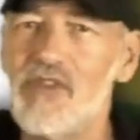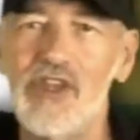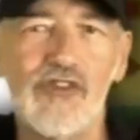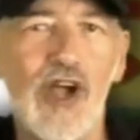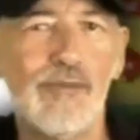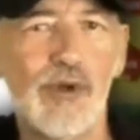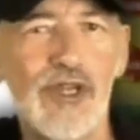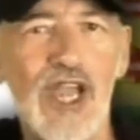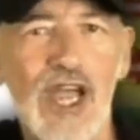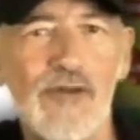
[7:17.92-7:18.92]
This upper
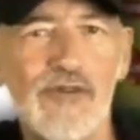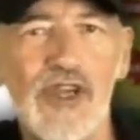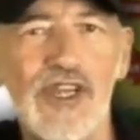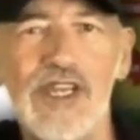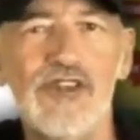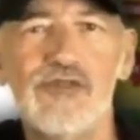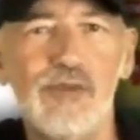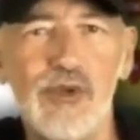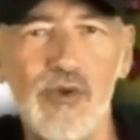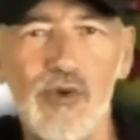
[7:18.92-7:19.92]
left is
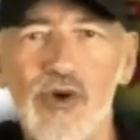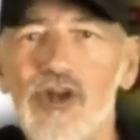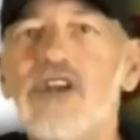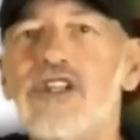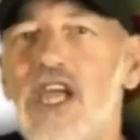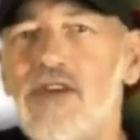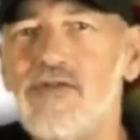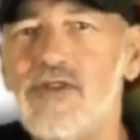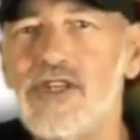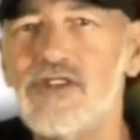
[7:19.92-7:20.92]
pure
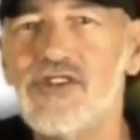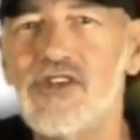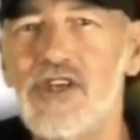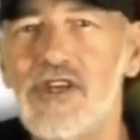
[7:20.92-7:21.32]
leftness.